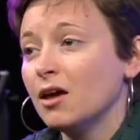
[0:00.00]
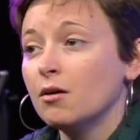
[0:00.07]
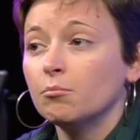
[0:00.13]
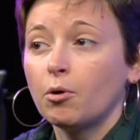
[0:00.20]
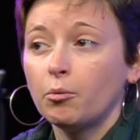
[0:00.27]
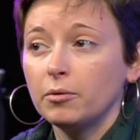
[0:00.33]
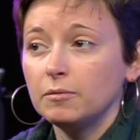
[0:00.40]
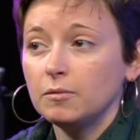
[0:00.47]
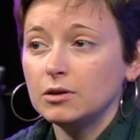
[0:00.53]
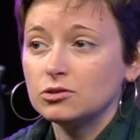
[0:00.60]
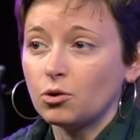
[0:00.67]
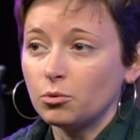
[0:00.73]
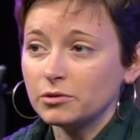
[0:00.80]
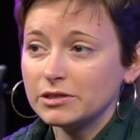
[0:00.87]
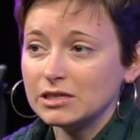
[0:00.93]
But what we
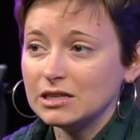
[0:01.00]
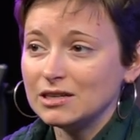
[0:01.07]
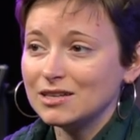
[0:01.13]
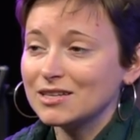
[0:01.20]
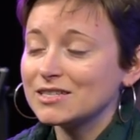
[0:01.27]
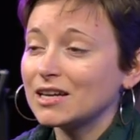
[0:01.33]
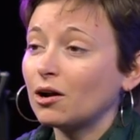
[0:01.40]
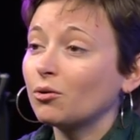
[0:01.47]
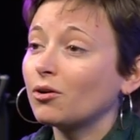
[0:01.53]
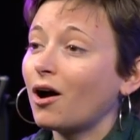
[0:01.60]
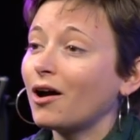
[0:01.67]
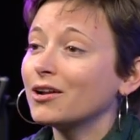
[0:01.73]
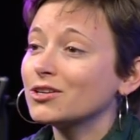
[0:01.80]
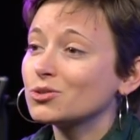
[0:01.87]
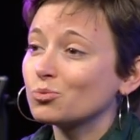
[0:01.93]
don't see is how
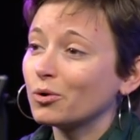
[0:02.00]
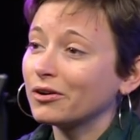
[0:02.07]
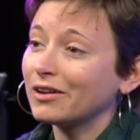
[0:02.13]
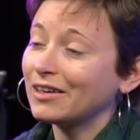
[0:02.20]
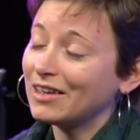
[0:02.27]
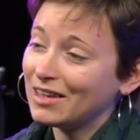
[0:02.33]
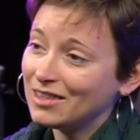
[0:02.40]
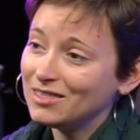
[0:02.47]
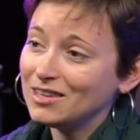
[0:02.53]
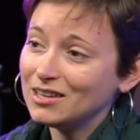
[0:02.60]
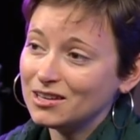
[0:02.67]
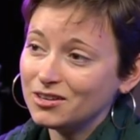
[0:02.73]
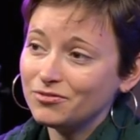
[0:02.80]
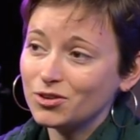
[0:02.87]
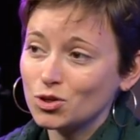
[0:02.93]
God is working in the
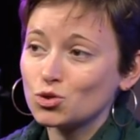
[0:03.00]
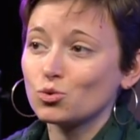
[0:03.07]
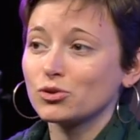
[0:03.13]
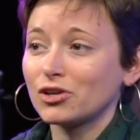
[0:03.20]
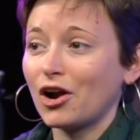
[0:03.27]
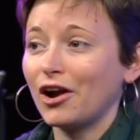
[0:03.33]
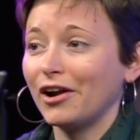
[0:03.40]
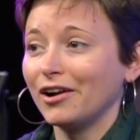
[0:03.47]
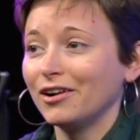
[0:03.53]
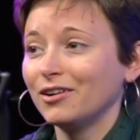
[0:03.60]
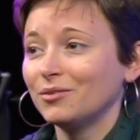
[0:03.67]
individual's heart